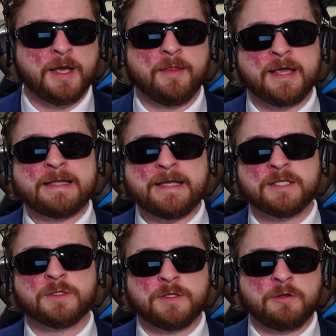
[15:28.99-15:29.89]
And they could
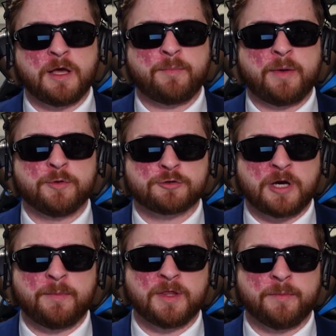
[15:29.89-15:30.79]
easily do that by
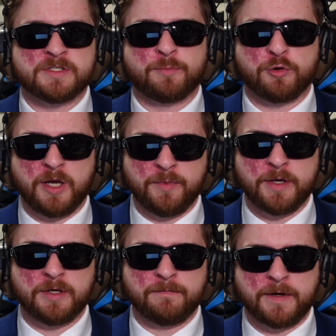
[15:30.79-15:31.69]
prescribing them as a
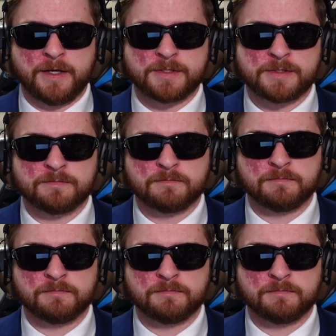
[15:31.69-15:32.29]
prohibited device.